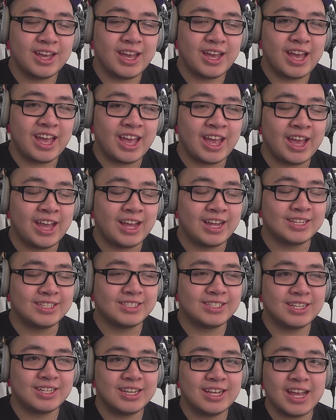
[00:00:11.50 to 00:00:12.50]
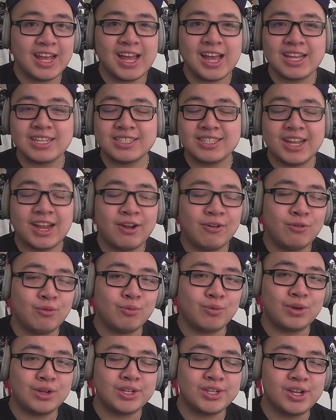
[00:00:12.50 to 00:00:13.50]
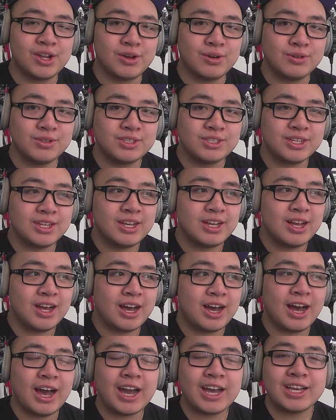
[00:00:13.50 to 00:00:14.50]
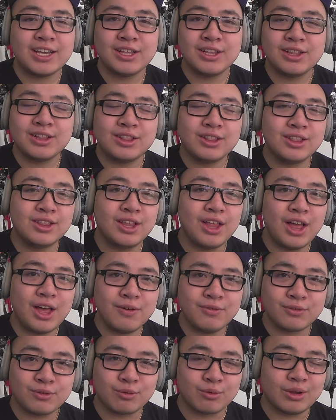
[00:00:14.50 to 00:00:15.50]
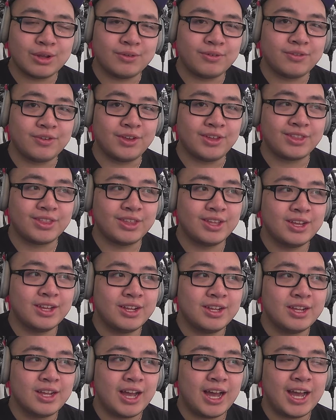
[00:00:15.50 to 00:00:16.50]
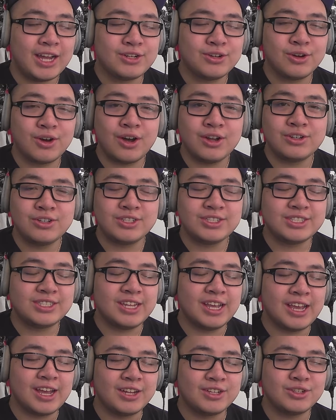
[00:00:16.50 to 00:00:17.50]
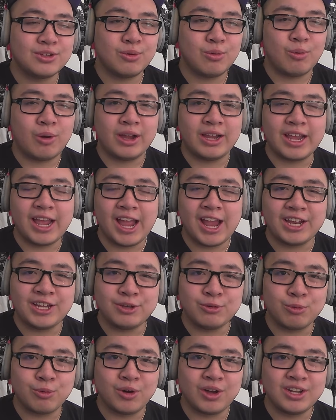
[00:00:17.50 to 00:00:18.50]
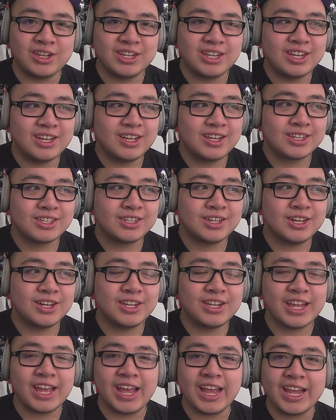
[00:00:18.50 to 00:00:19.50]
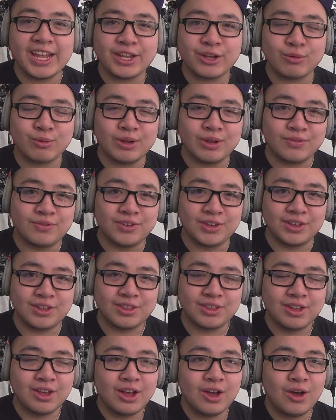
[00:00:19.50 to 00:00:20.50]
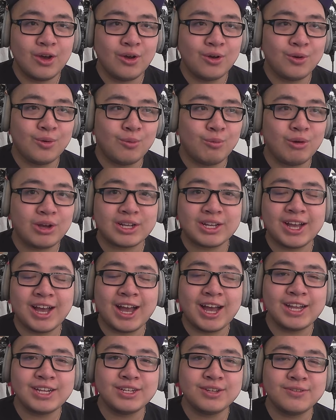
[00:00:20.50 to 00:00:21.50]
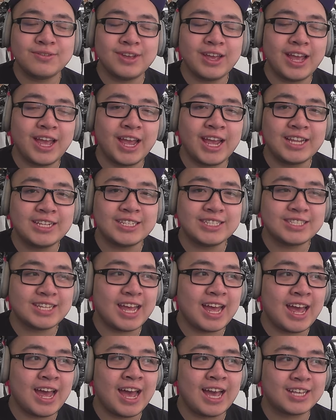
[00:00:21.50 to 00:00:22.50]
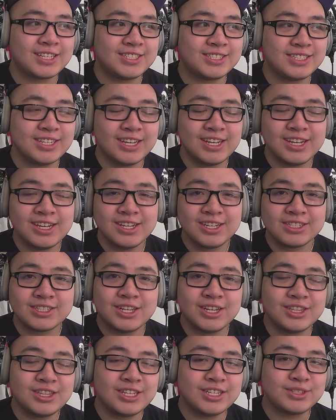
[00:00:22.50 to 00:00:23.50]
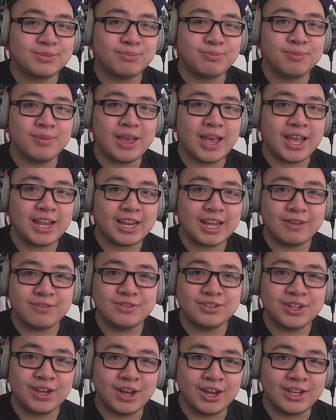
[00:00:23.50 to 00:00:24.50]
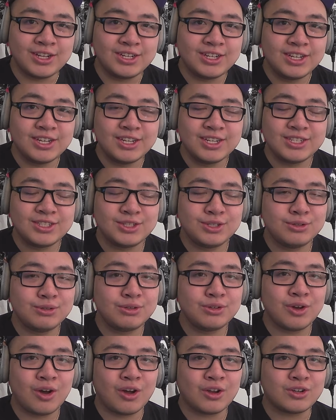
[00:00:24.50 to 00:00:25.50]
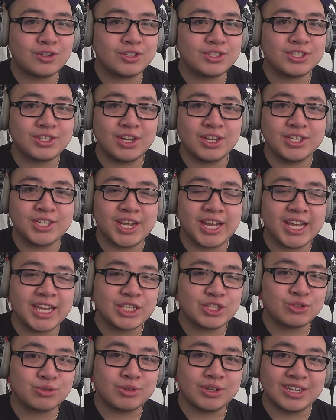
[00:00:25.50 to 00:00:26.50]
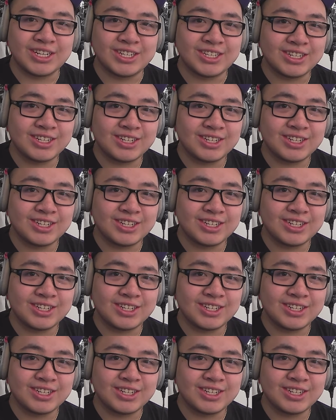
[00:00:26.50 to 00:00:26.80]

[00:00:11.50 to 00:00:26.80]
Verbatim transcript: and as everyone knows, I love Griffith. I don't understand why anyone could hate Griffith. What kind of heinous acts could this man have done to garner such hatred?